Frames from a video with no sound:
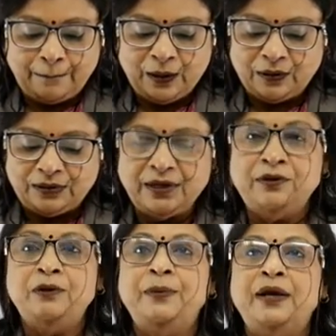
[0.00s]
because
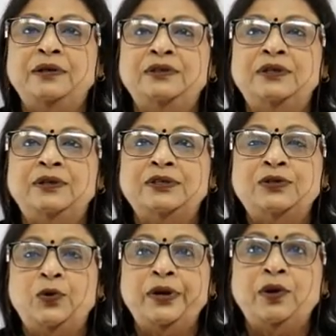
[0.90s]
central bank is the
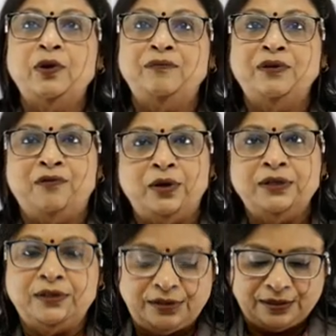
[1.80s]
custodian of the
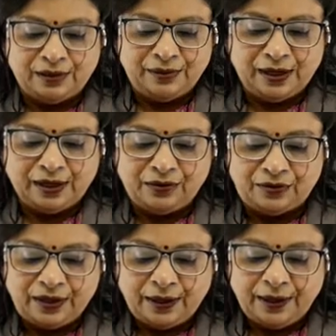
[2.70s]
forex reserve in a
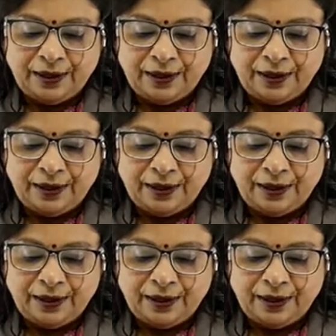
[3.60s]
country.